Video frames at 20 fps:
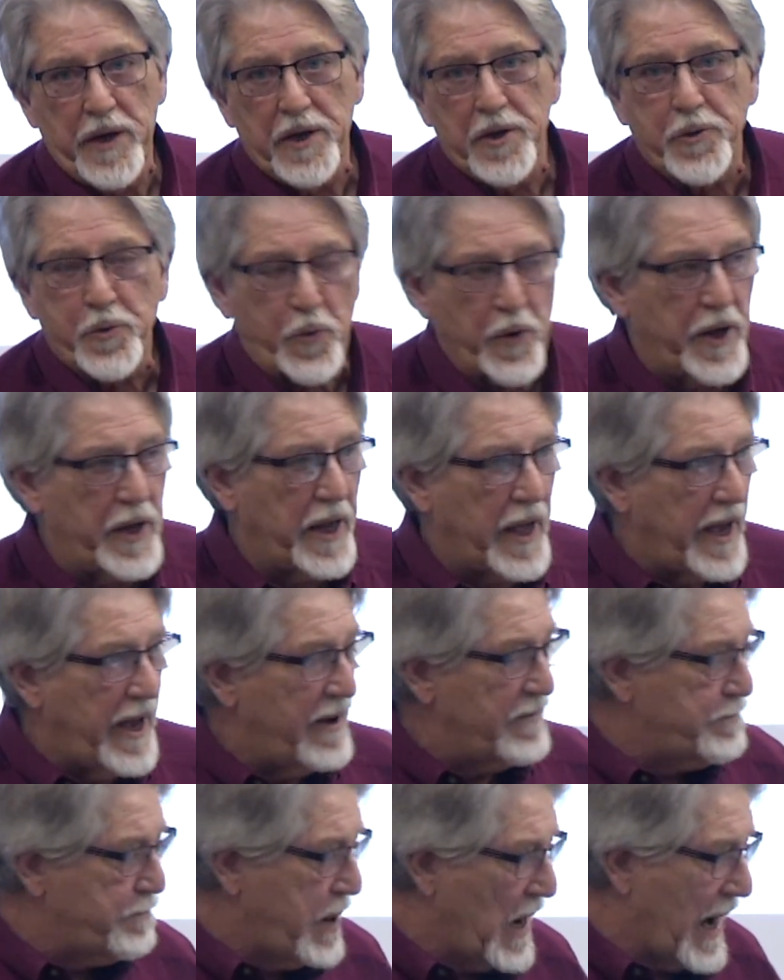to
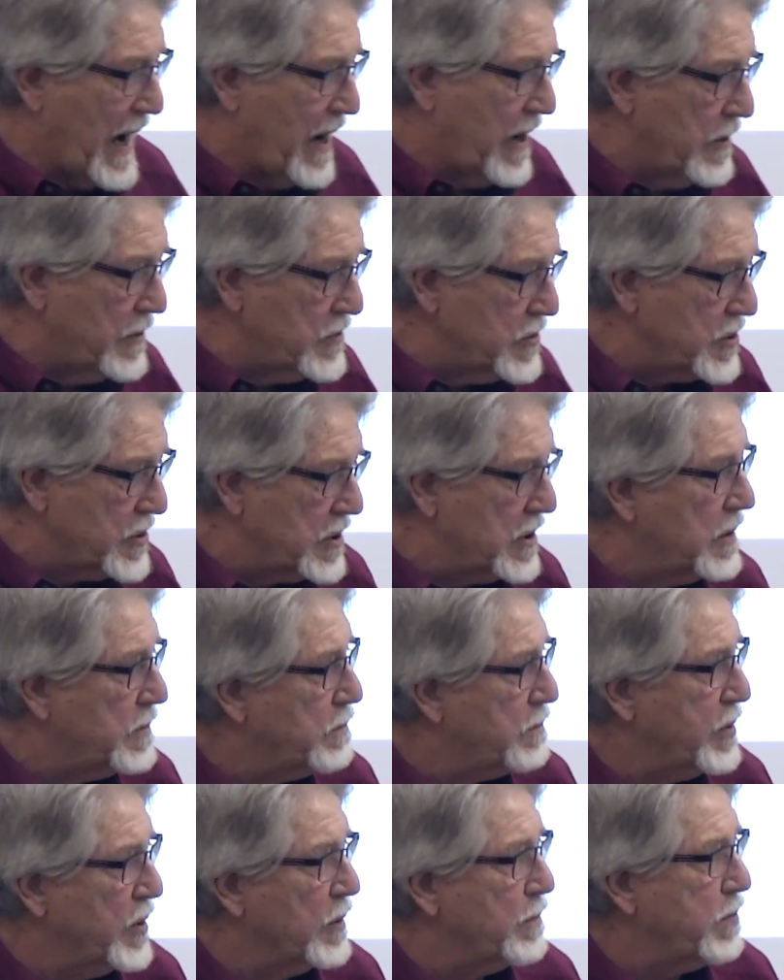3.5 pounds
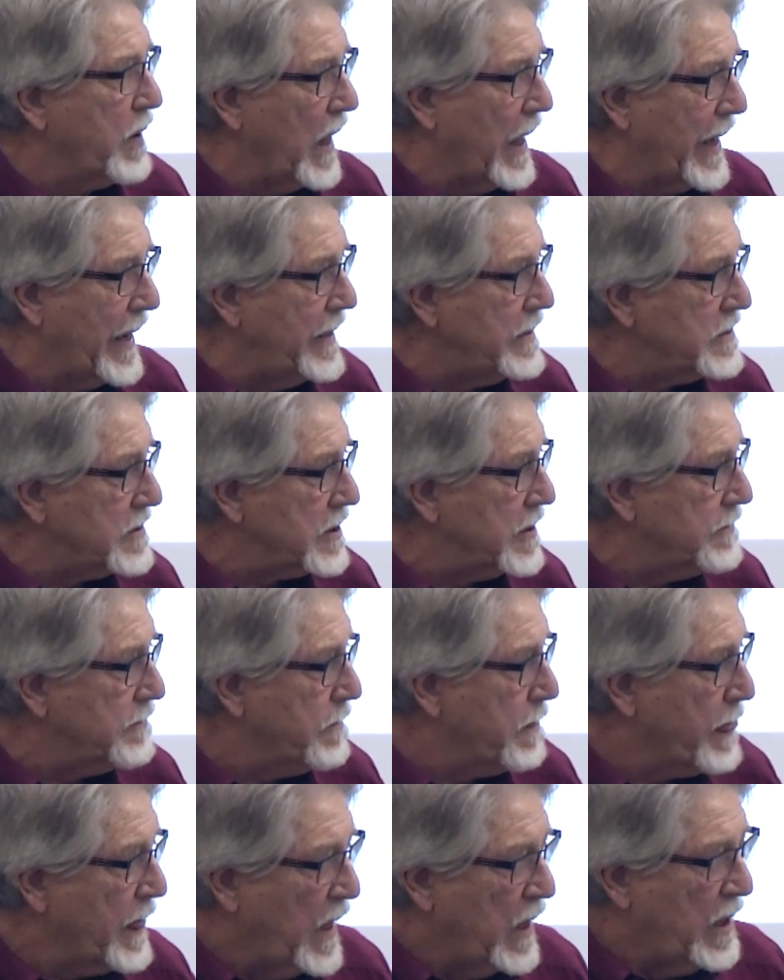per plant,
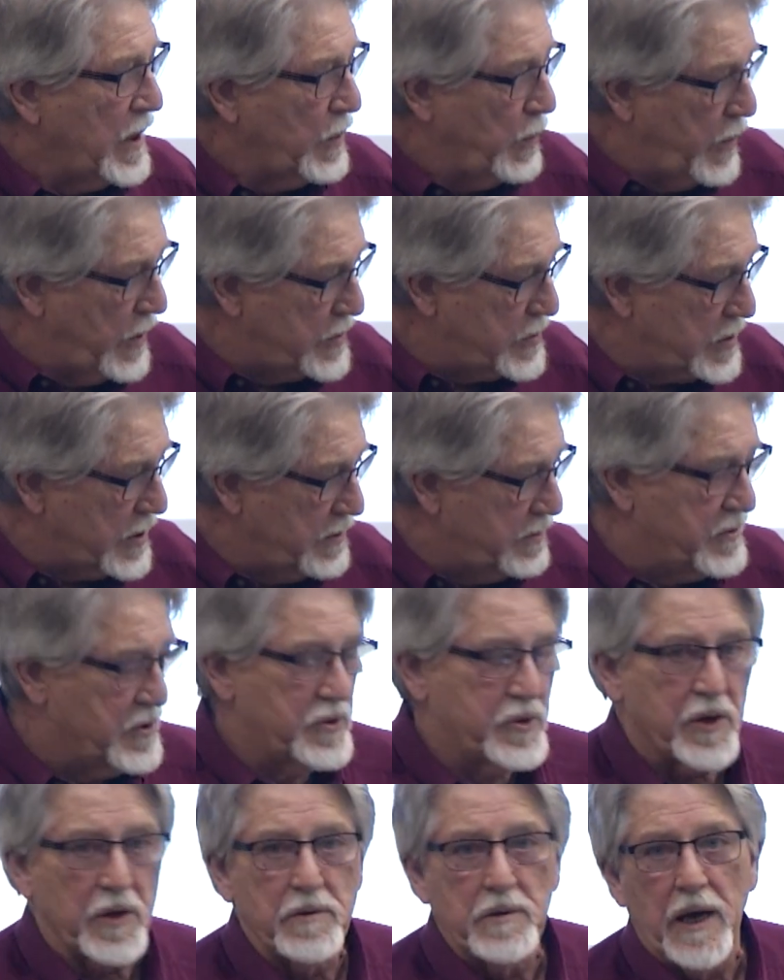which should,
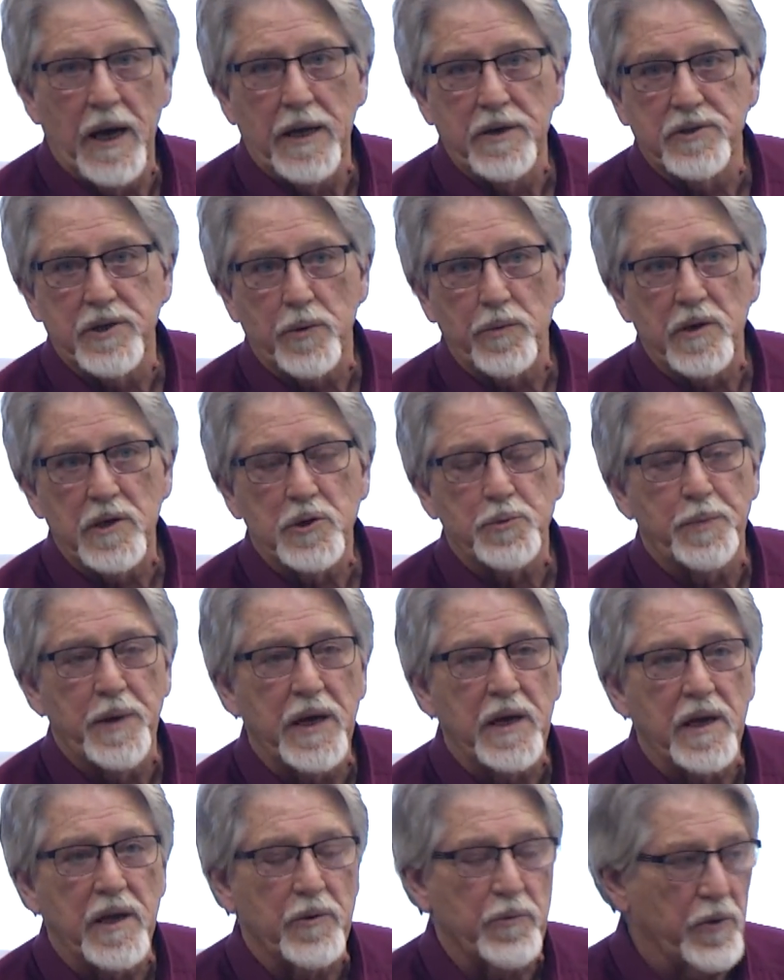generally
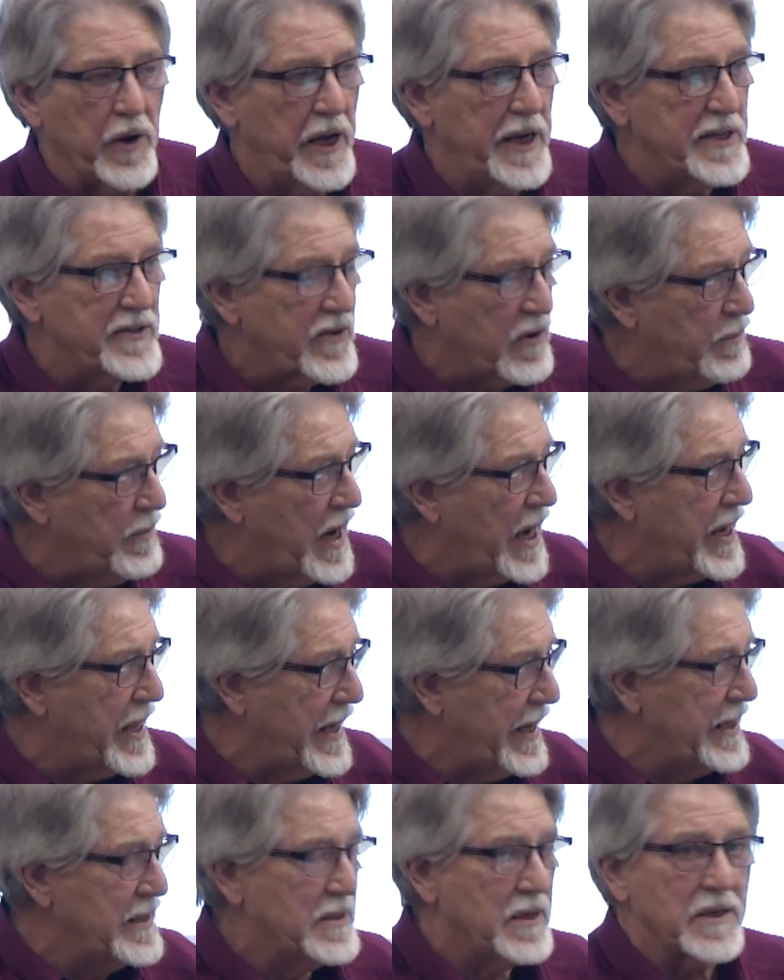speaking, range from about
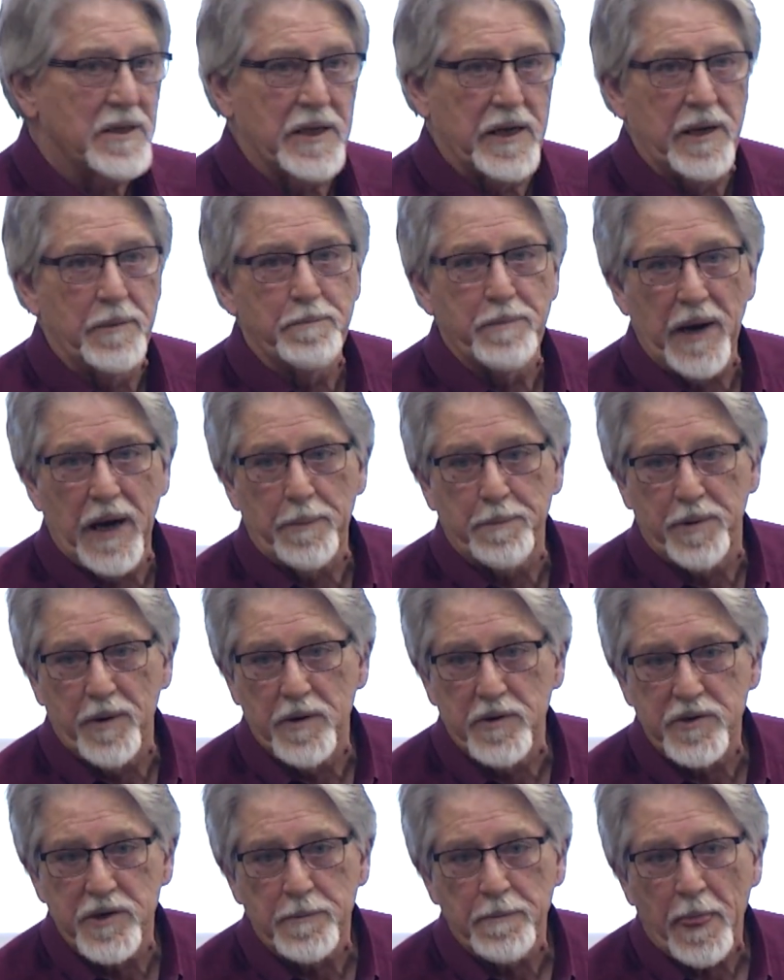8 to 10
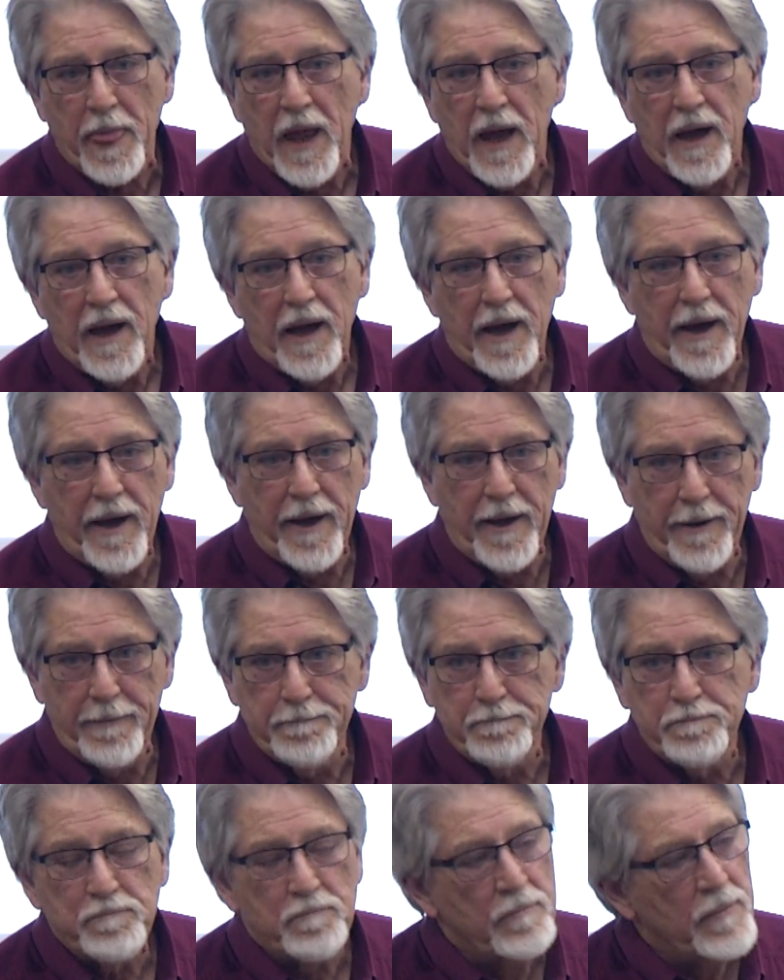peppers.
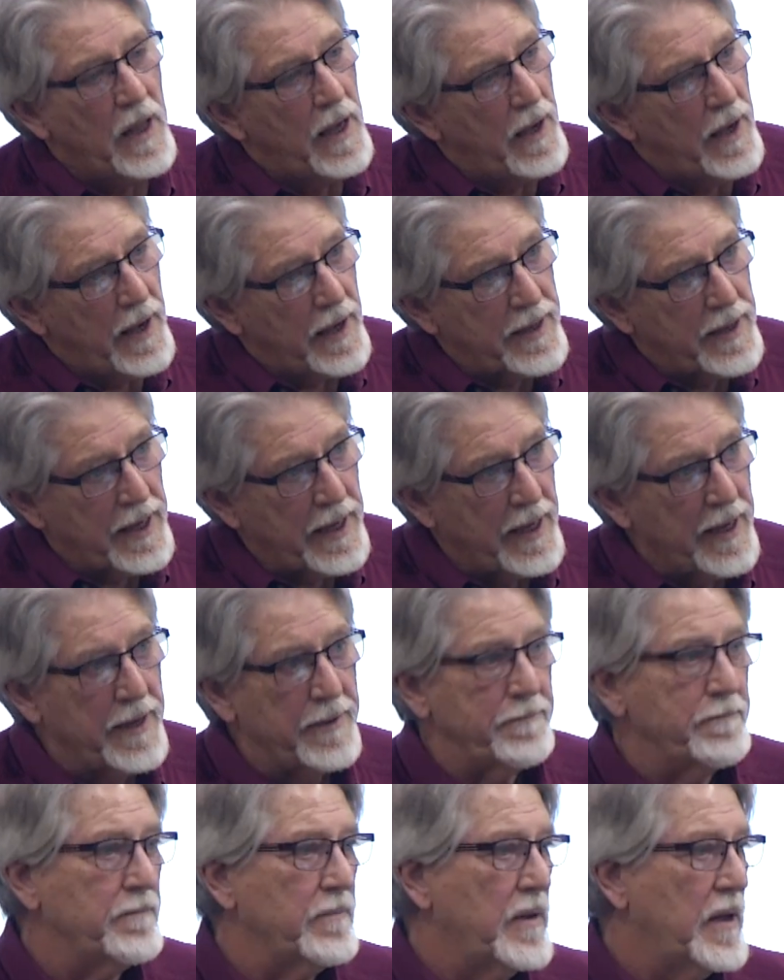
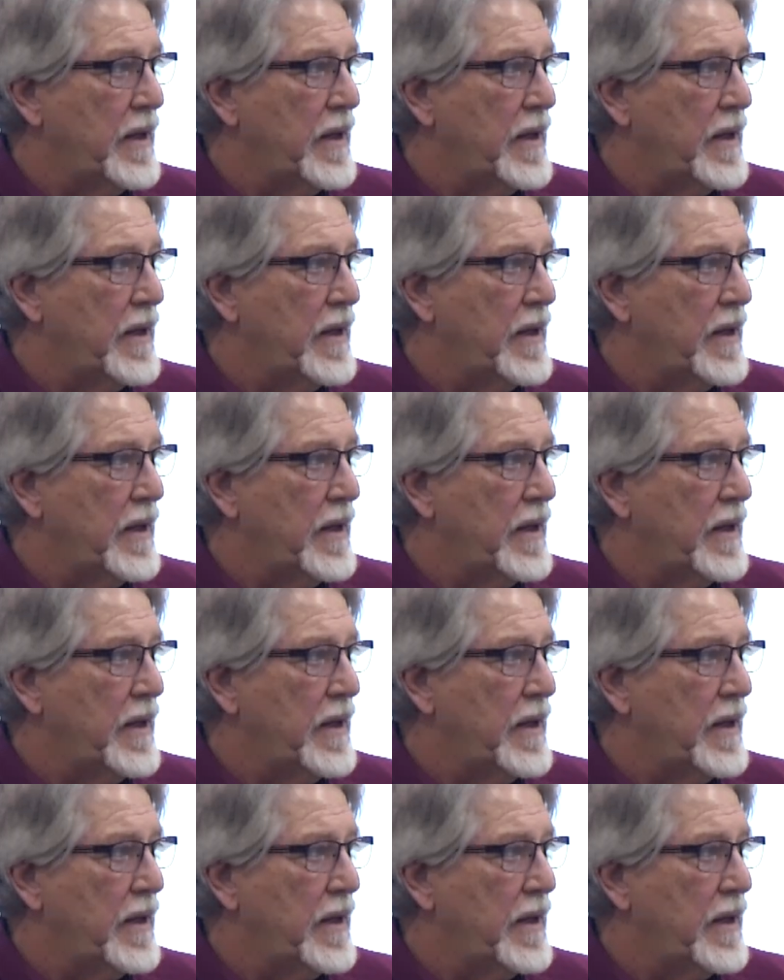Again,